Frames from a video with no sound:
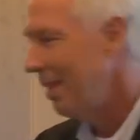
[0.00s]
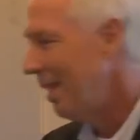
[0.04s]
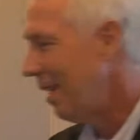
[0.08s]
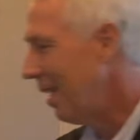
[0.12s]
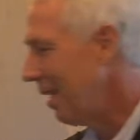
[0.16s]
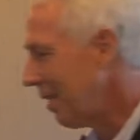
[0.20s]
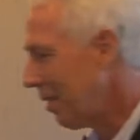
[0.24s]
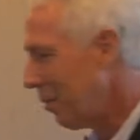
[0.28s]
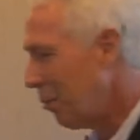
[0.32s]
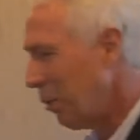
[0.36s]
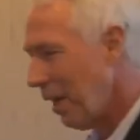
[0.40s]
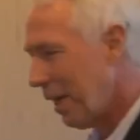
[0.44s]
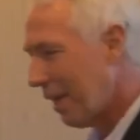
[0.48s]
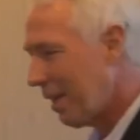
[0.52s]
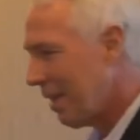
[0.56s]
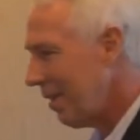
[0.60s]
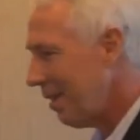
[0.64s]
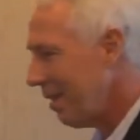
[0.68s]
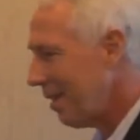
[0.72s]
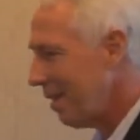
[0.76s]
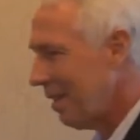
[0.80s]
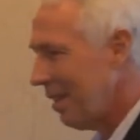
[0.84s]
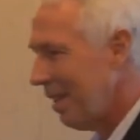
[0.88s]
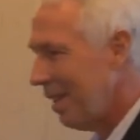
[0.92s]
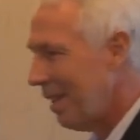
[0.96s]
A quick
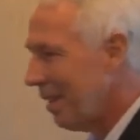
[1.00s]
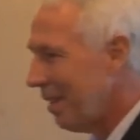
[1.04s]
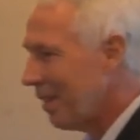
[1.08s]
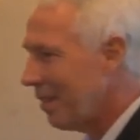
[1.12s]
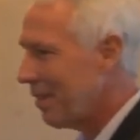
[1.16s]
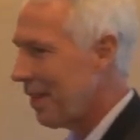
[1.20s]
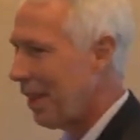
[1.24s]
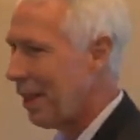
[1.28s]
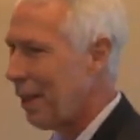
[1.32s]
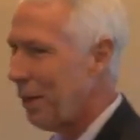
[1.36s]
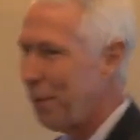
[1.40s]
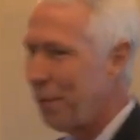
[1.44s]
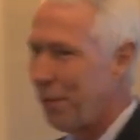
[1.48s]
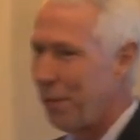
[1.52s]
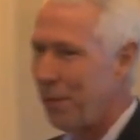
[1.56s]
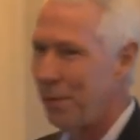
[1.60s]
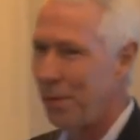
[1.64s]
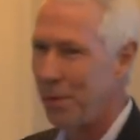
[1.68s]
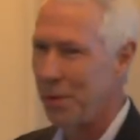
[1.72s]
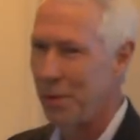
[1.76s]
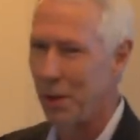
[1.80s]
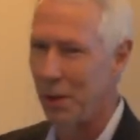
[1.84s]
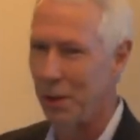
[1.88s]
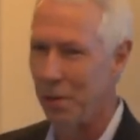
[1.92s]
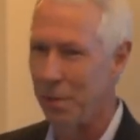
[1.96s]
set of
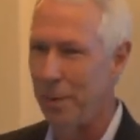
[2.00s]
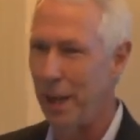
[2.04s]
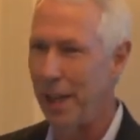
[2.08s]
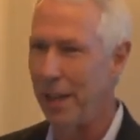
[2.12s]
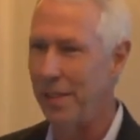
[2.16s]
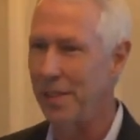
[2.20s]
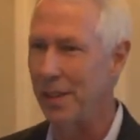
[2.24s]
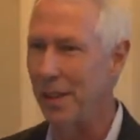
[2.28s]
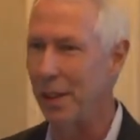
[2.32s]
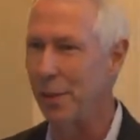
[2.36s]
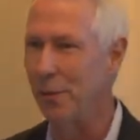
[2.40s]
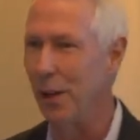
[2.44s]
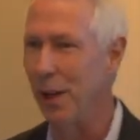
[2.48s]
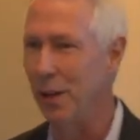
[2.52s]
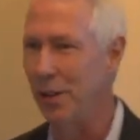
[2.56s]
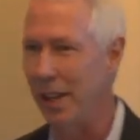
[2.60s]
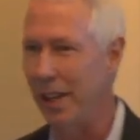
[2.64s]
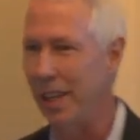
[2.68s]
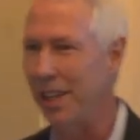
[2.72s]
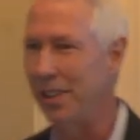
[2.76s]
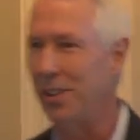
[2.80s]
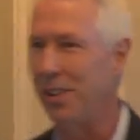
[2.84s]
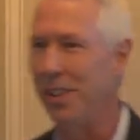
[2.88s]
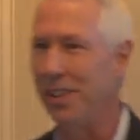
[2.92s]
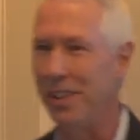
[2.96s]
sort of basic
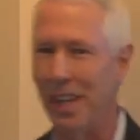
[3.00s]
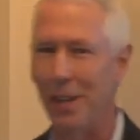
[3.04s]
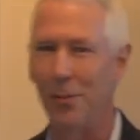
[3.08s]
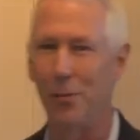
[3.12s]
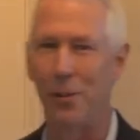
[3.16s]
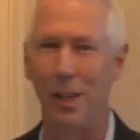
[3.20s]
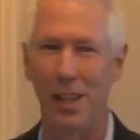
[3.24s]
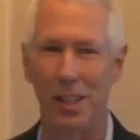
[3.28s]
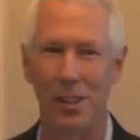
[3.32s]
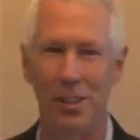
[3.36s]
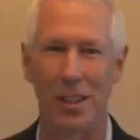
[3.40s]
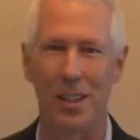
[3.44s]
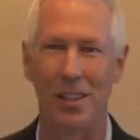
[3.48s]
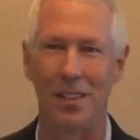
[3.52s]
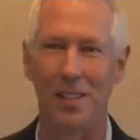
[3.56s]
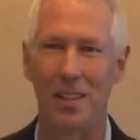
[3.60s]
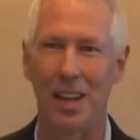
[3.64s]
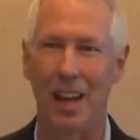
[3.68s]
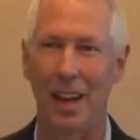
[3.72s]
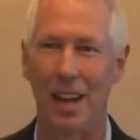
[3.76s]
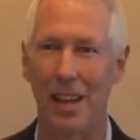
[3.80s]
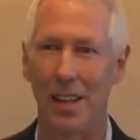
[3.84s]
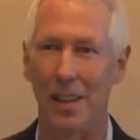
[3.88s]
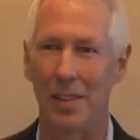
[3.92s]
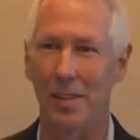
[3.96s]
foundation definition
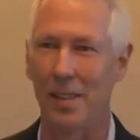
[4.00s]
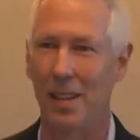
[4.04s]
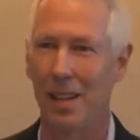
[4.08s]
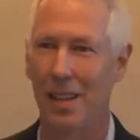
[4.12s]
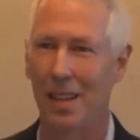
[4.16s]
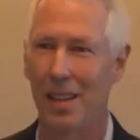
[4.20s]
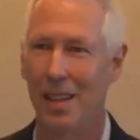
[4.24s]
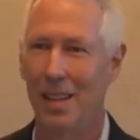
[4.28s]
slides.